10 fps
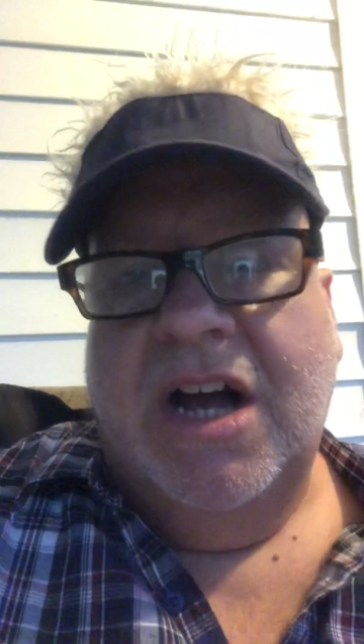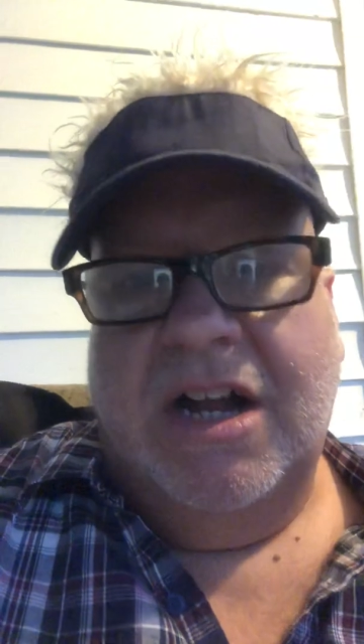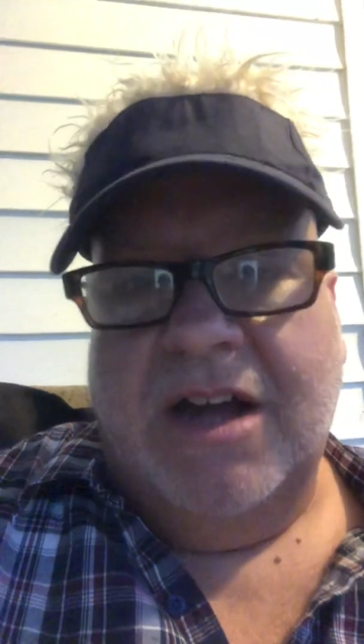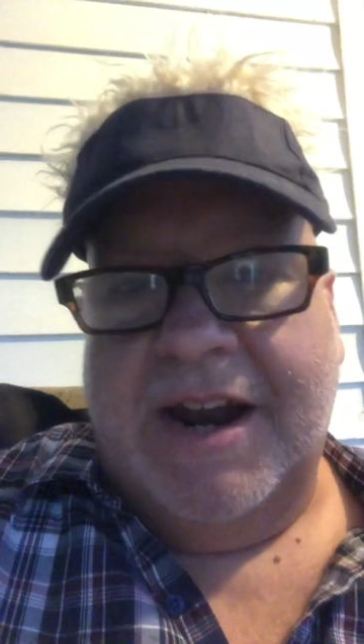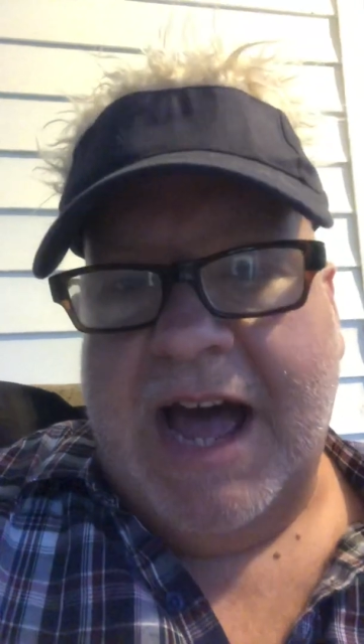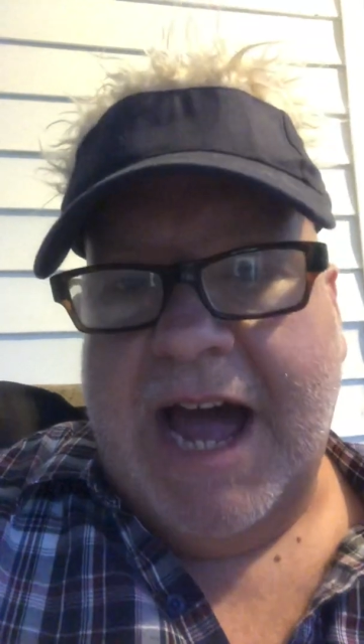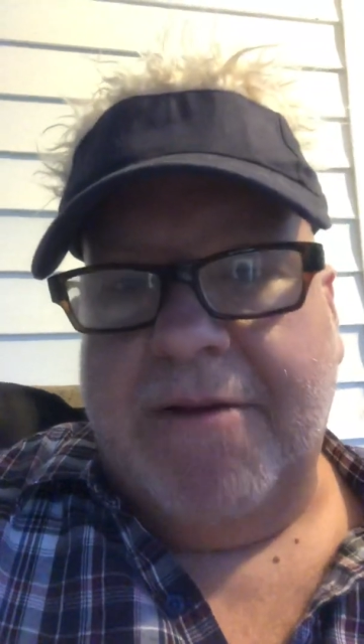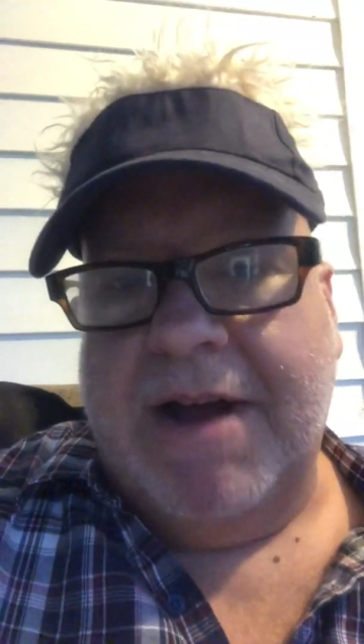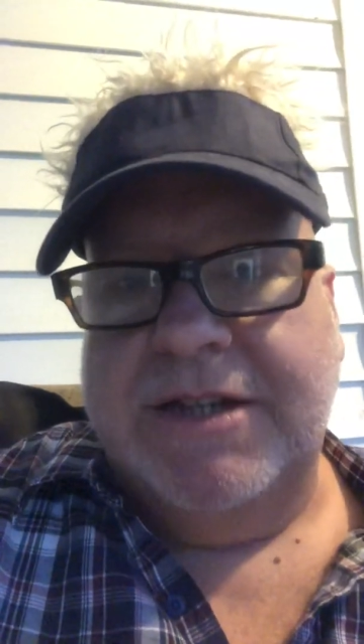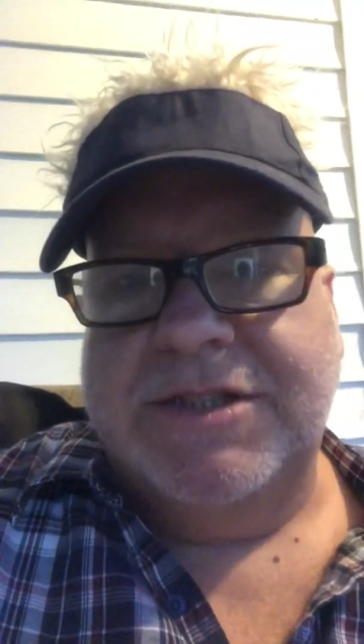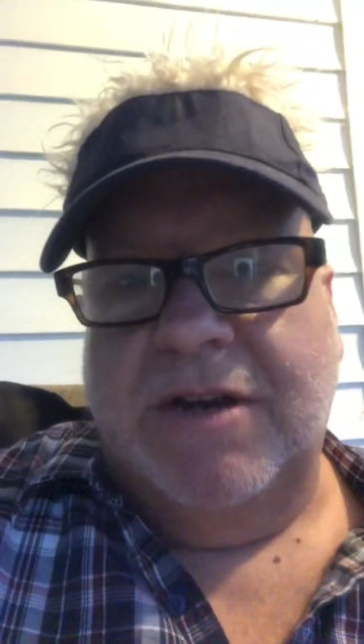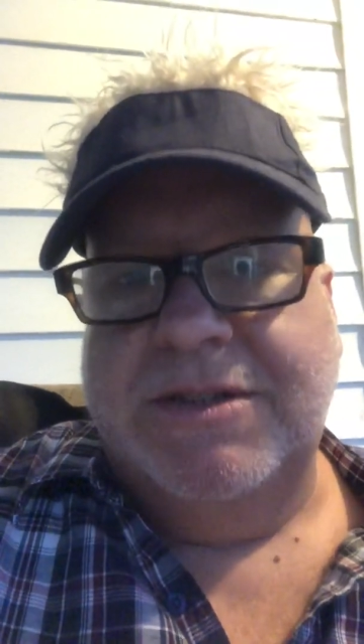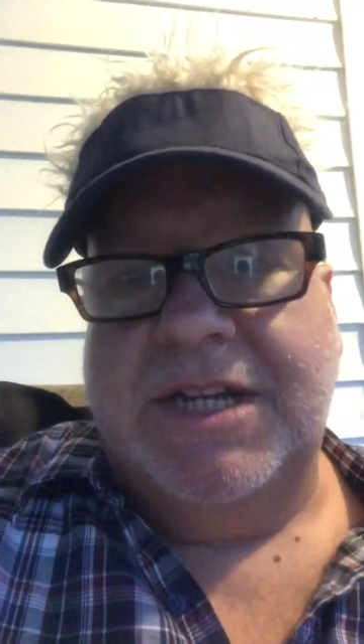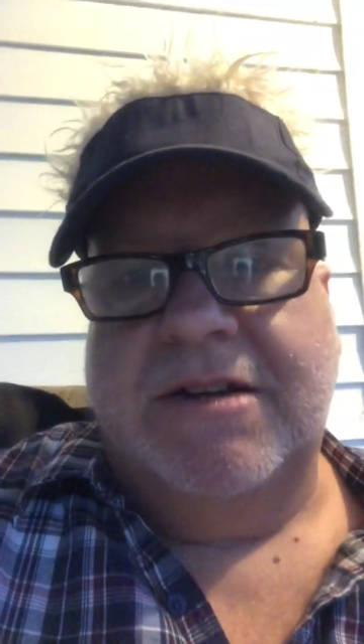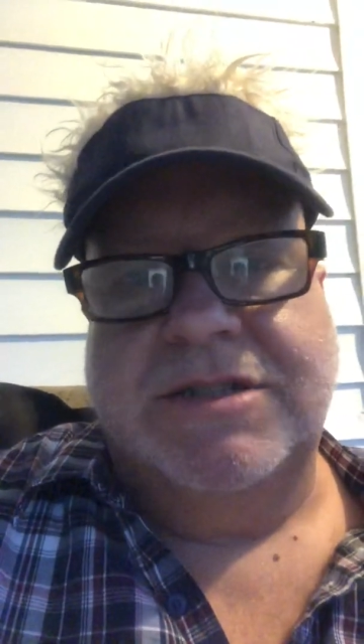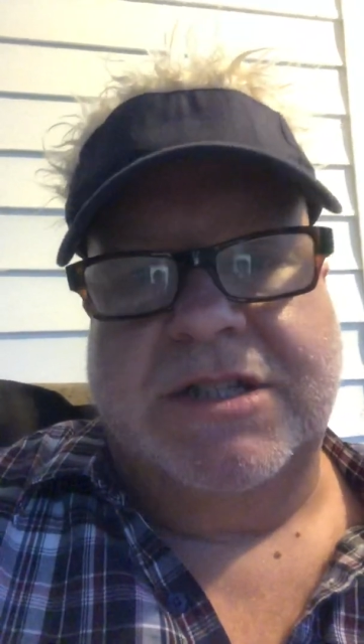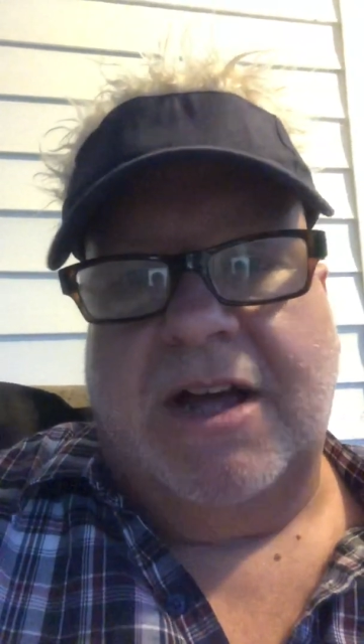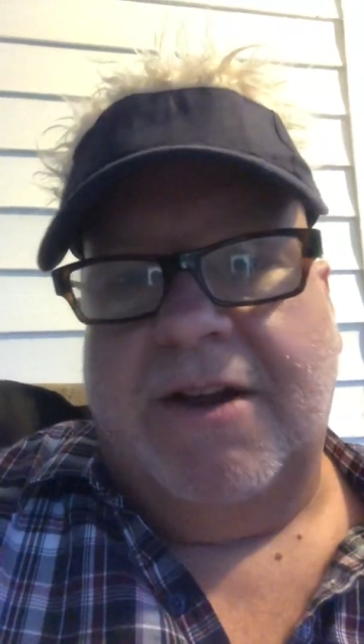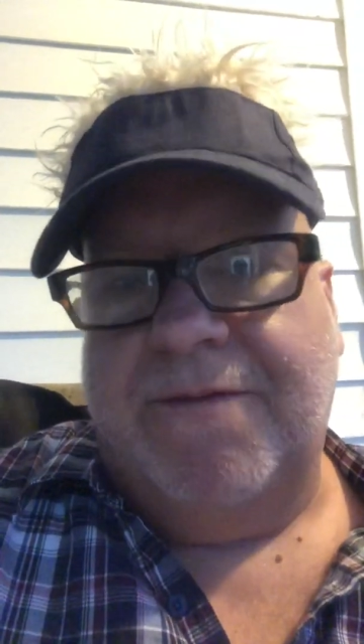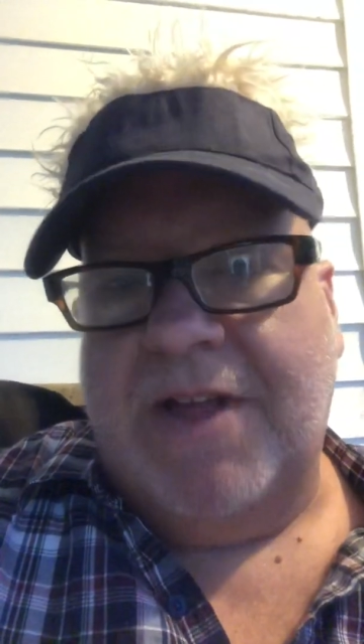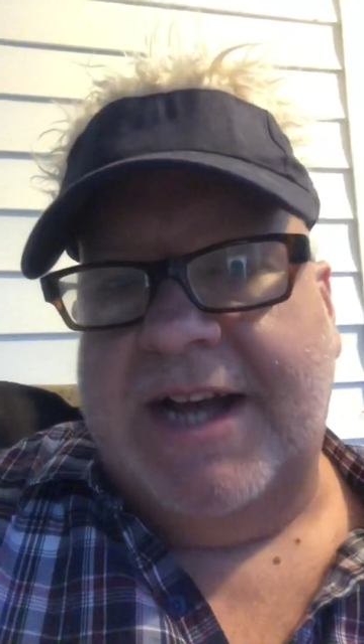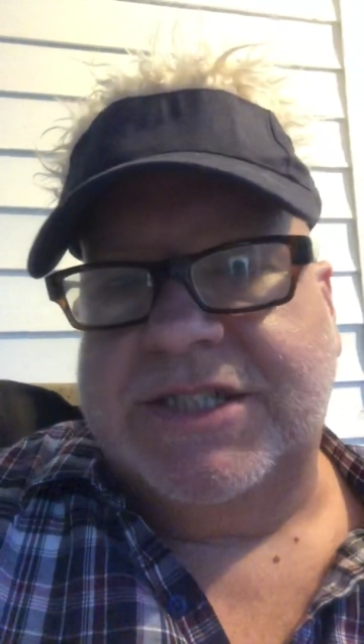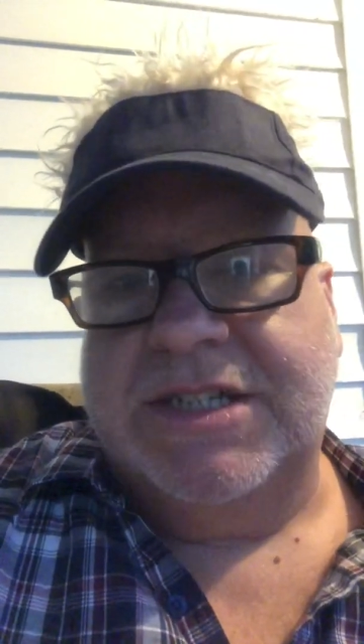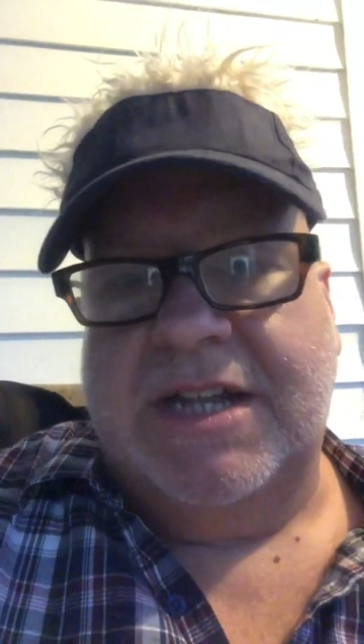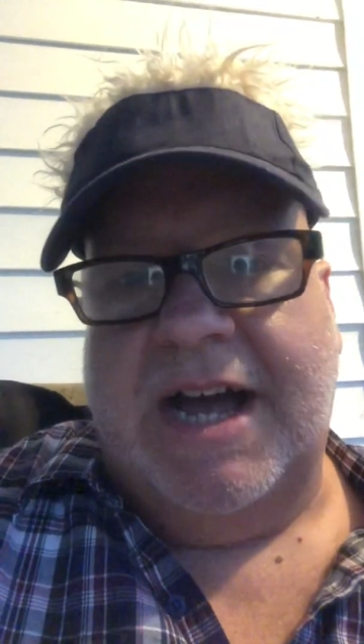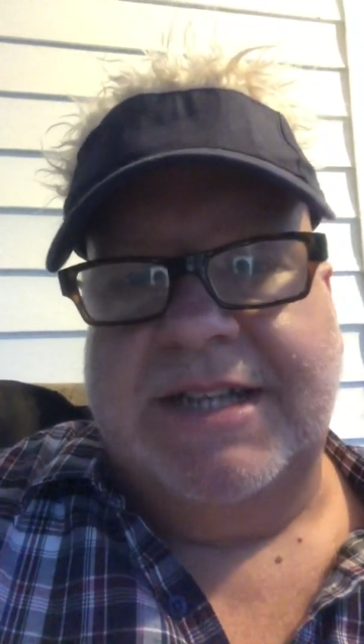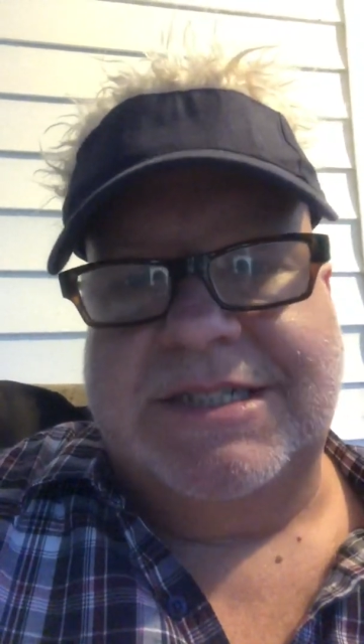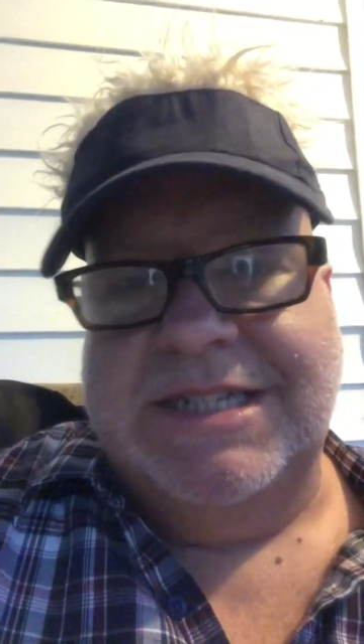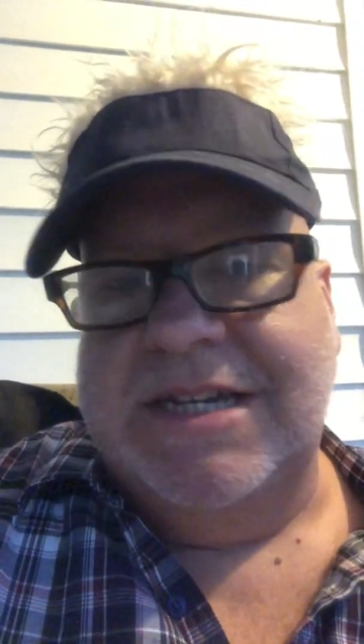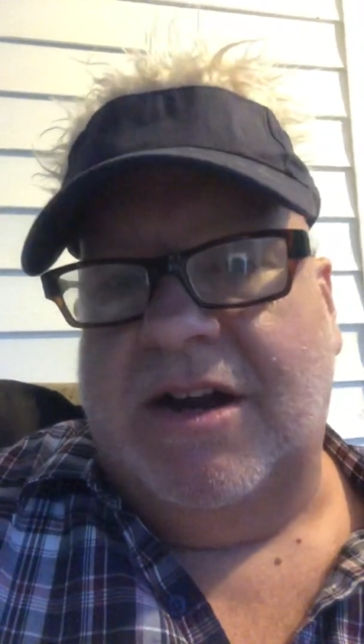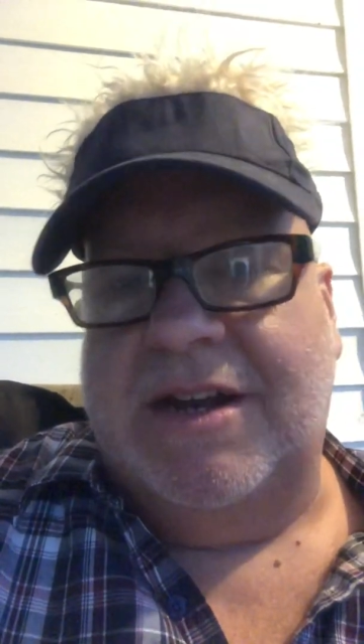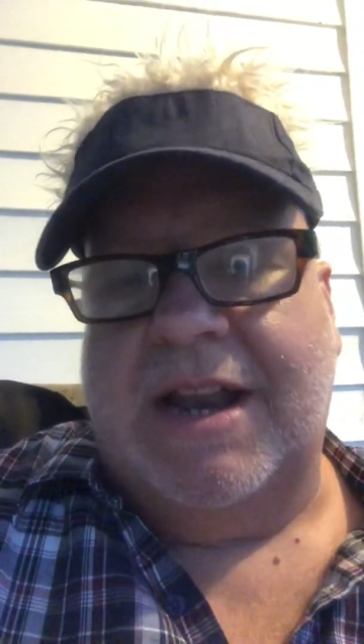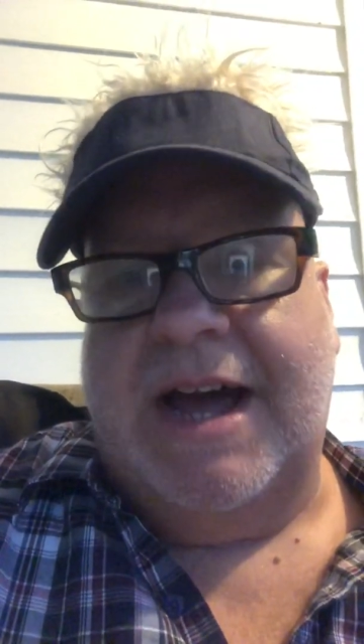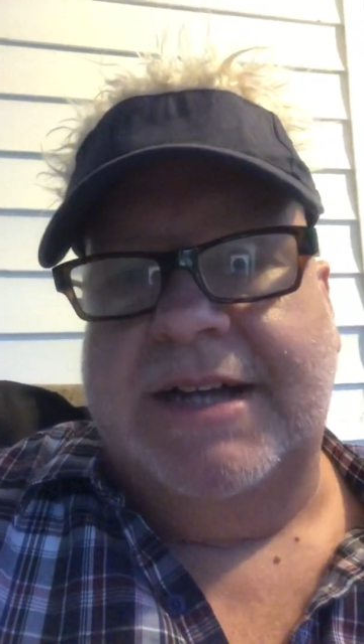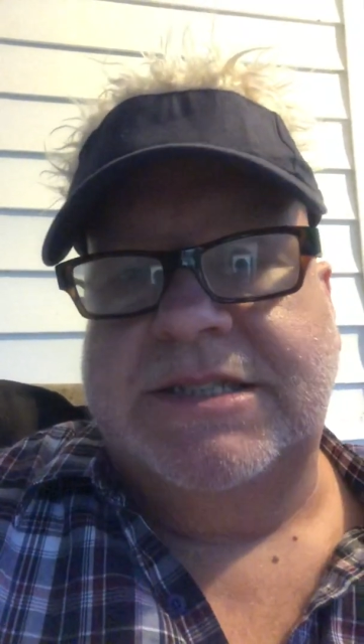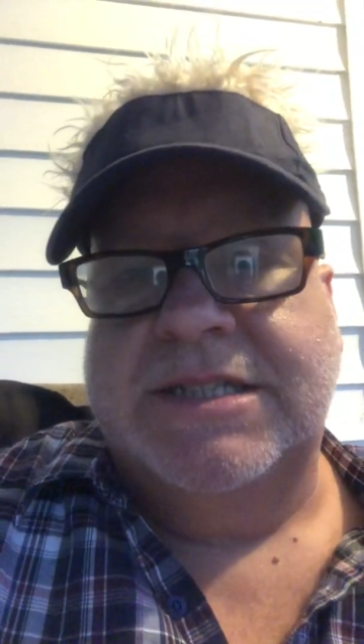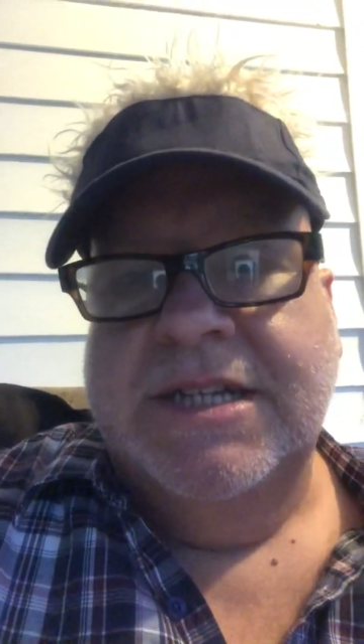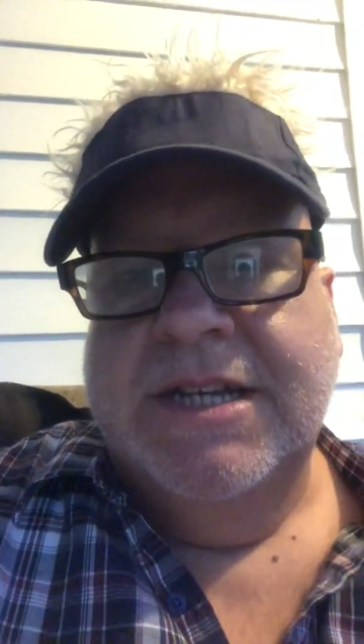a lot of high-rise hotels, a lot of flashing lights, neon lights.